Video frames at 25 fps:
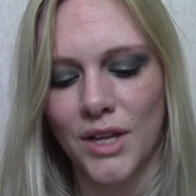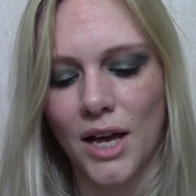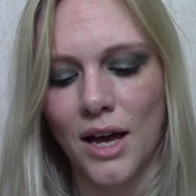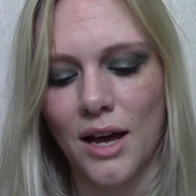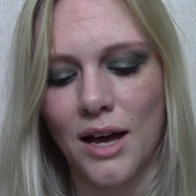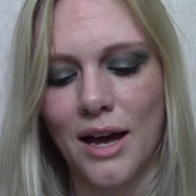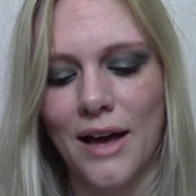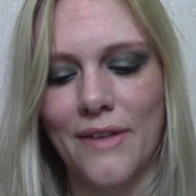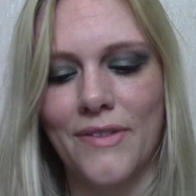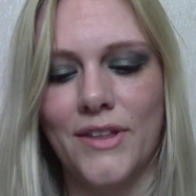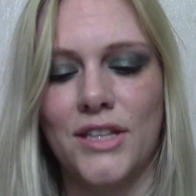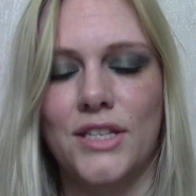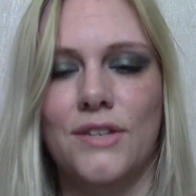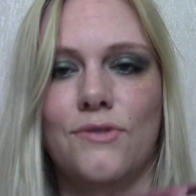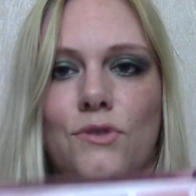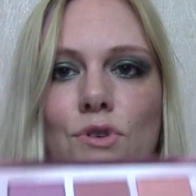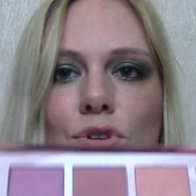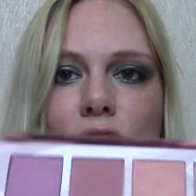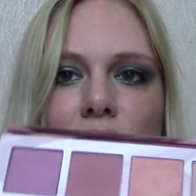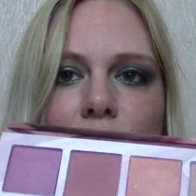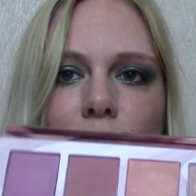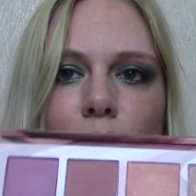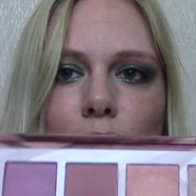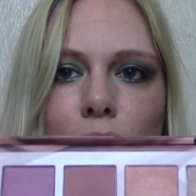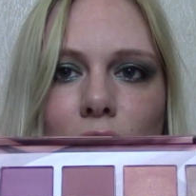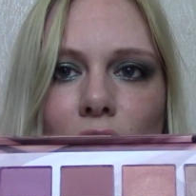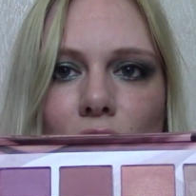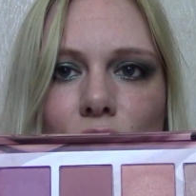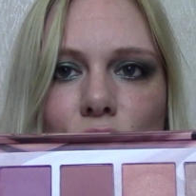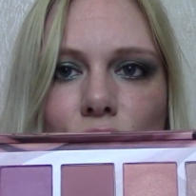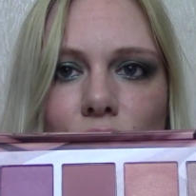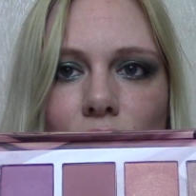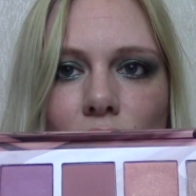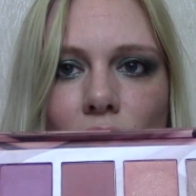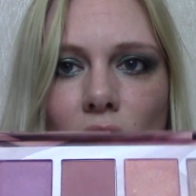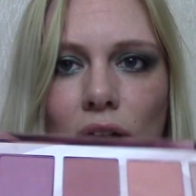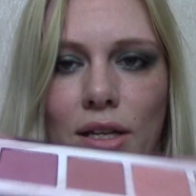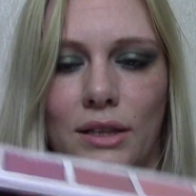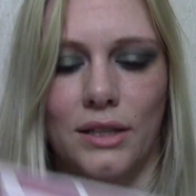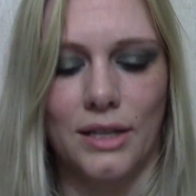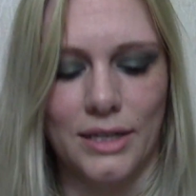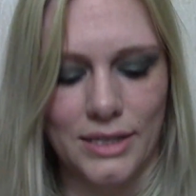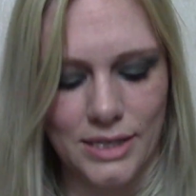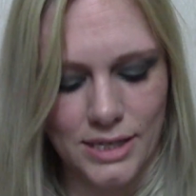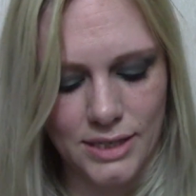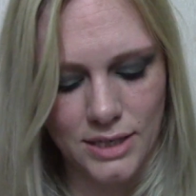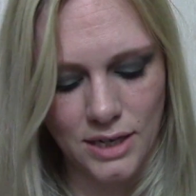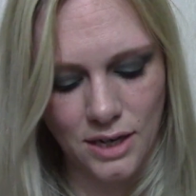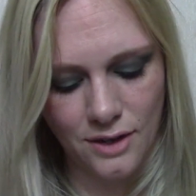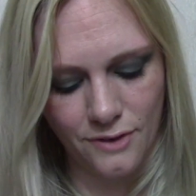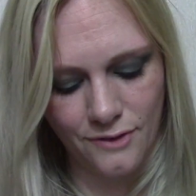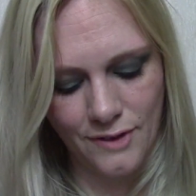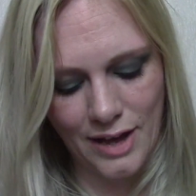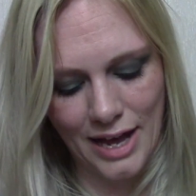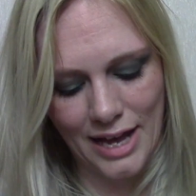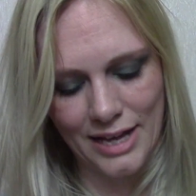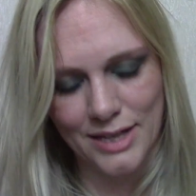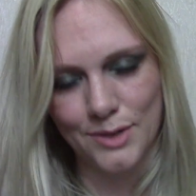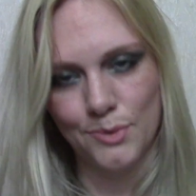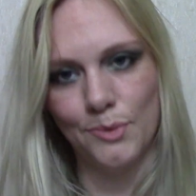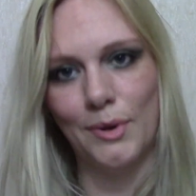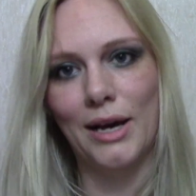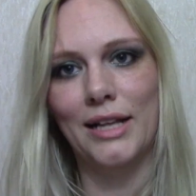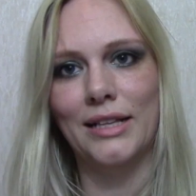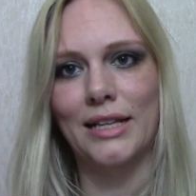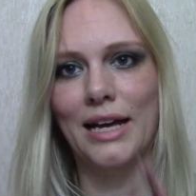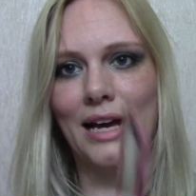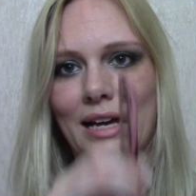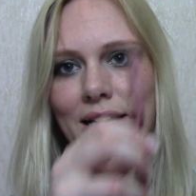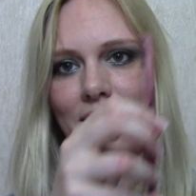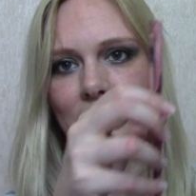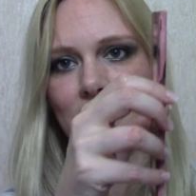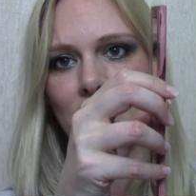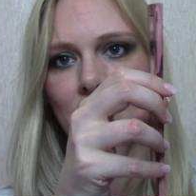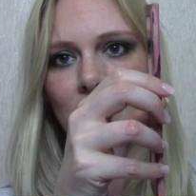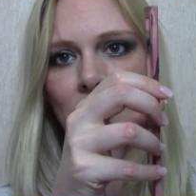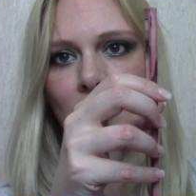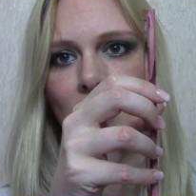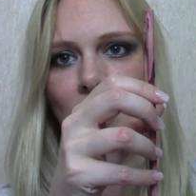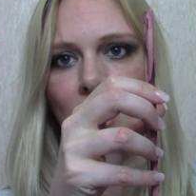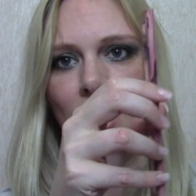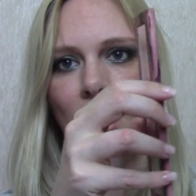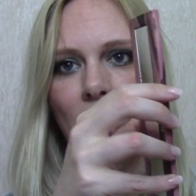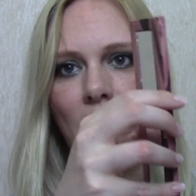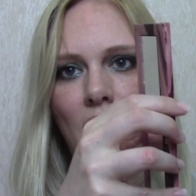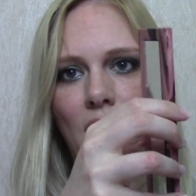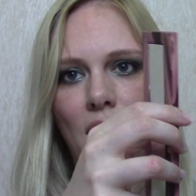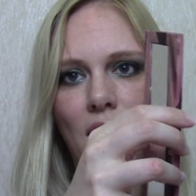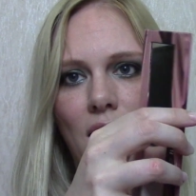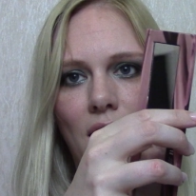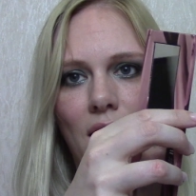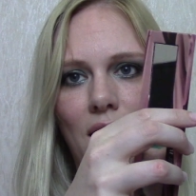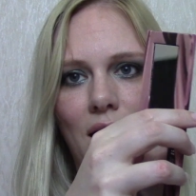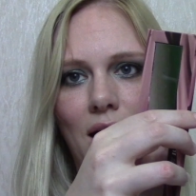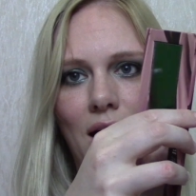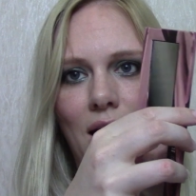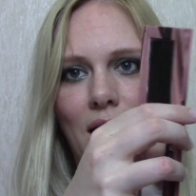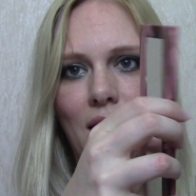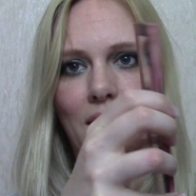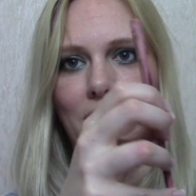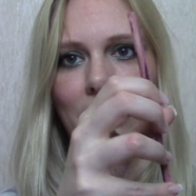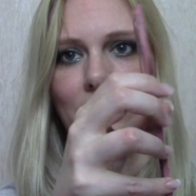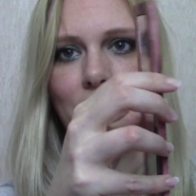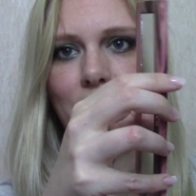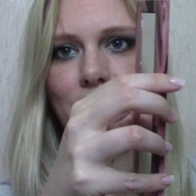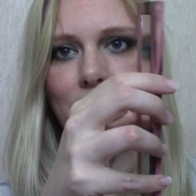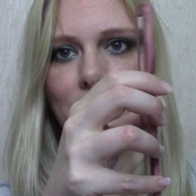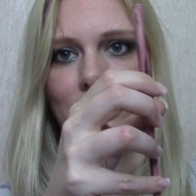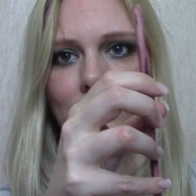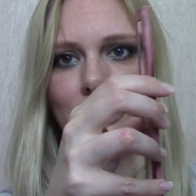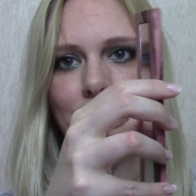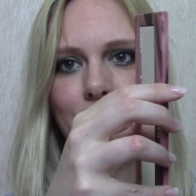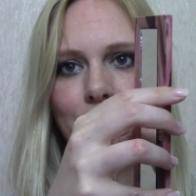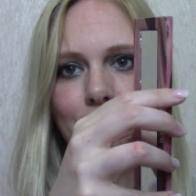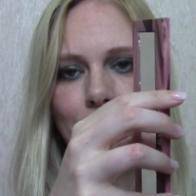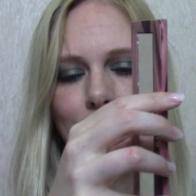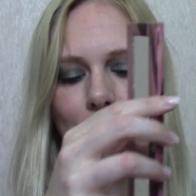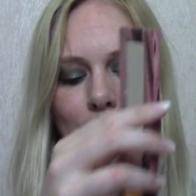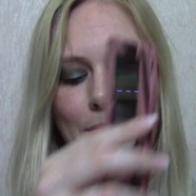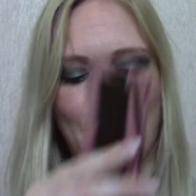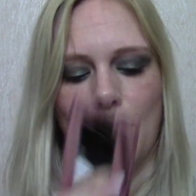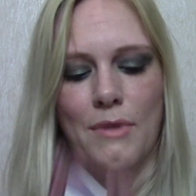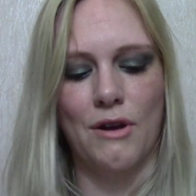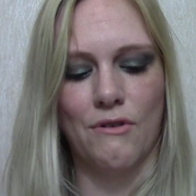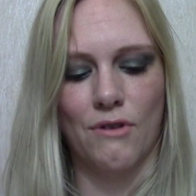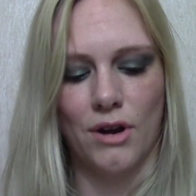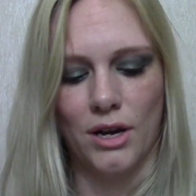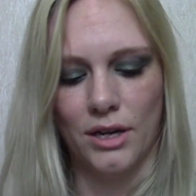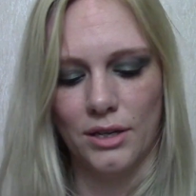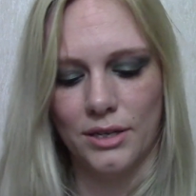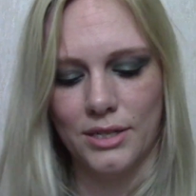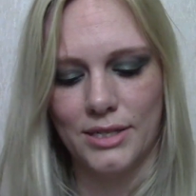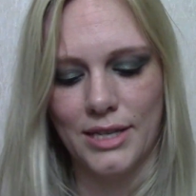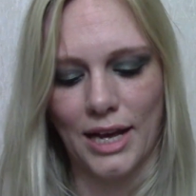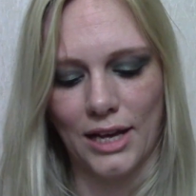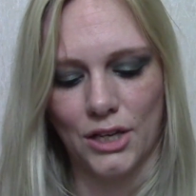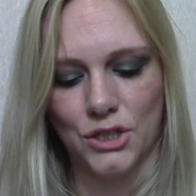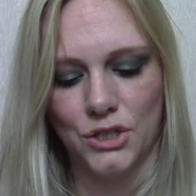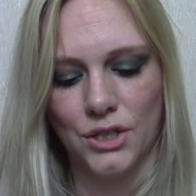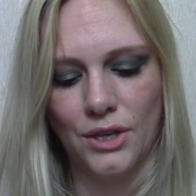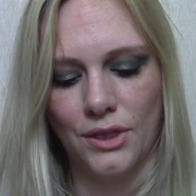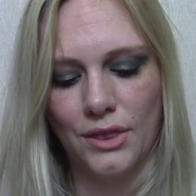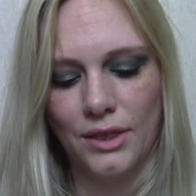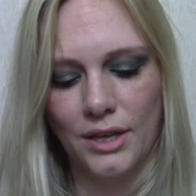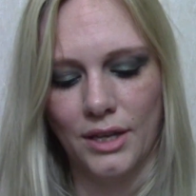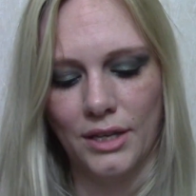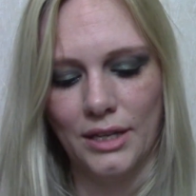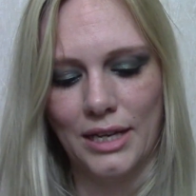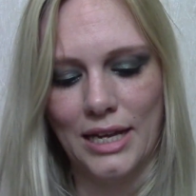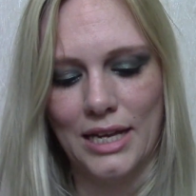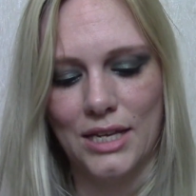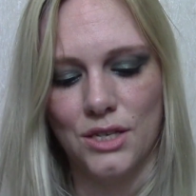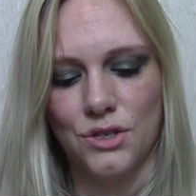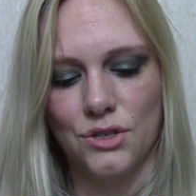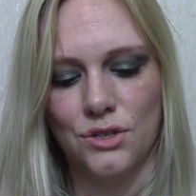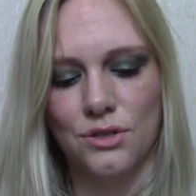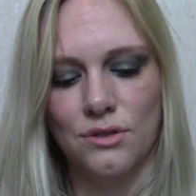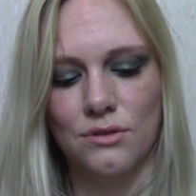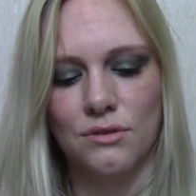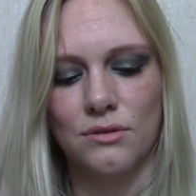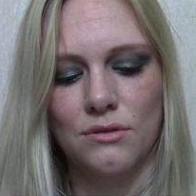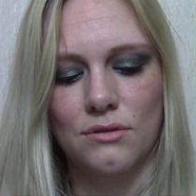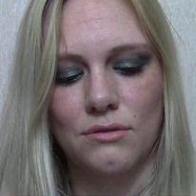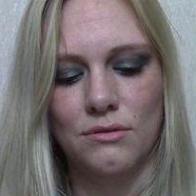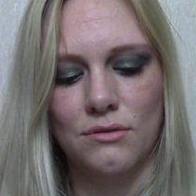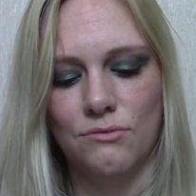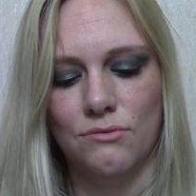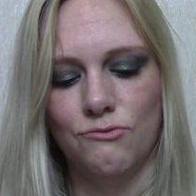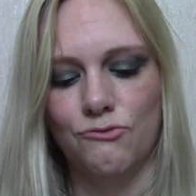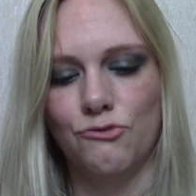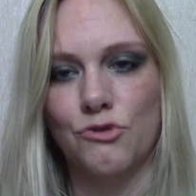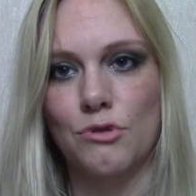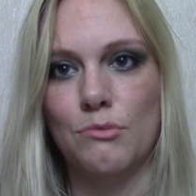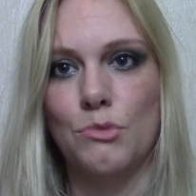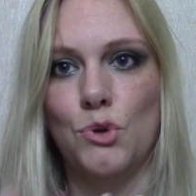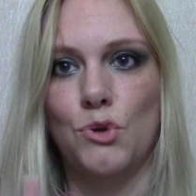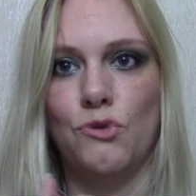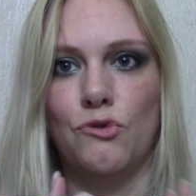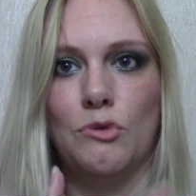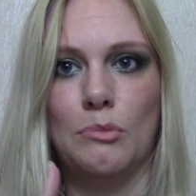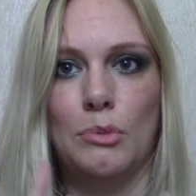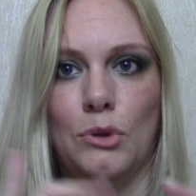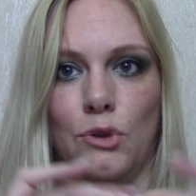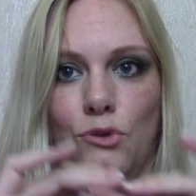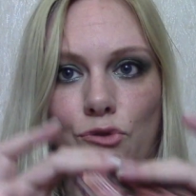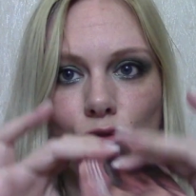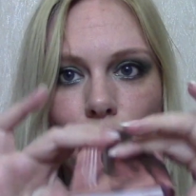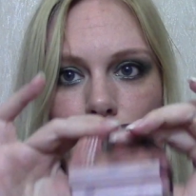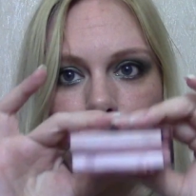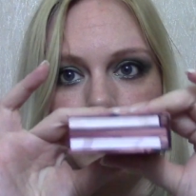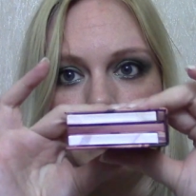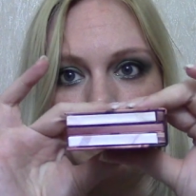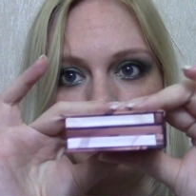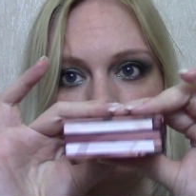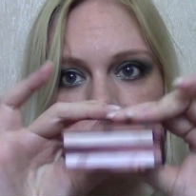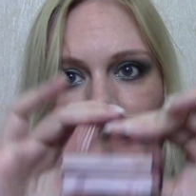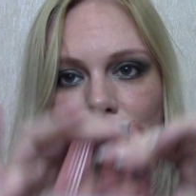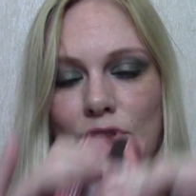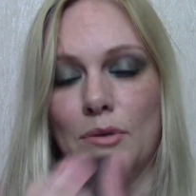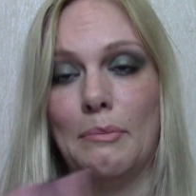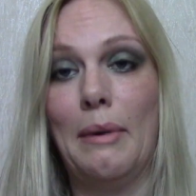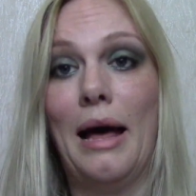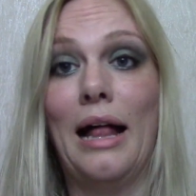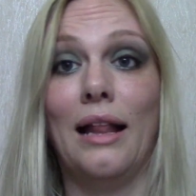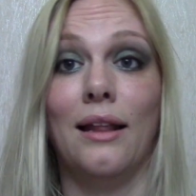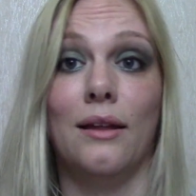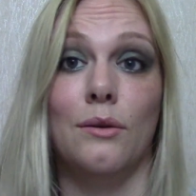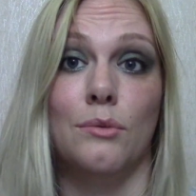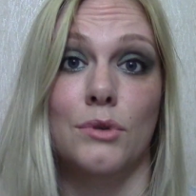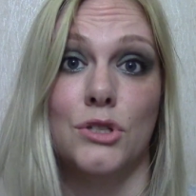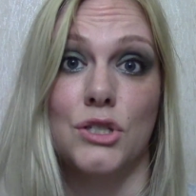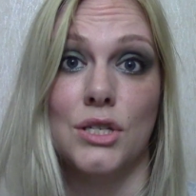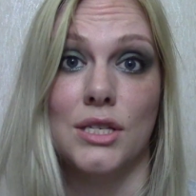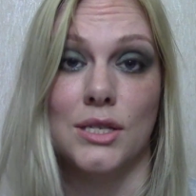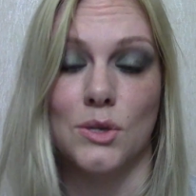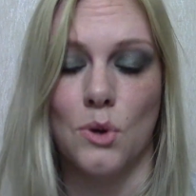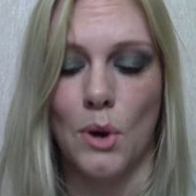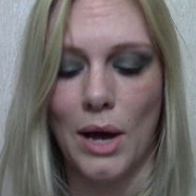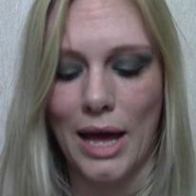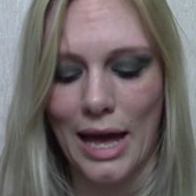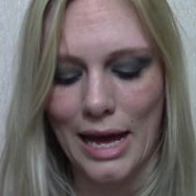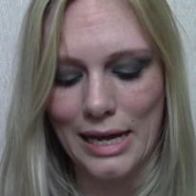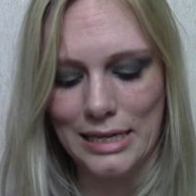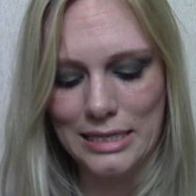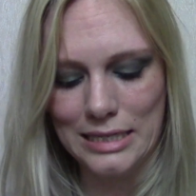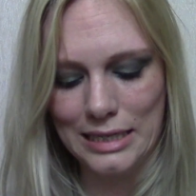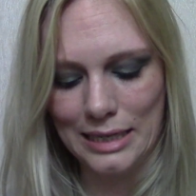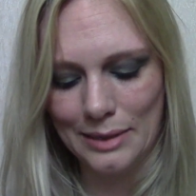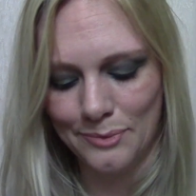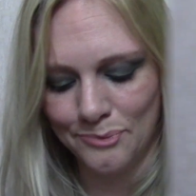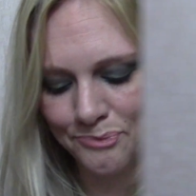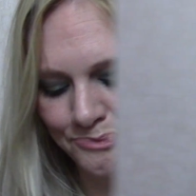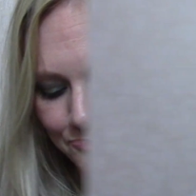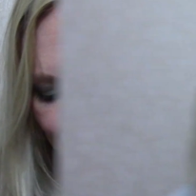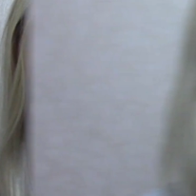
And then you've got some blush and highlight stuff, as well as a little mirror section that is removable from the middle of the palette, which is quite handy.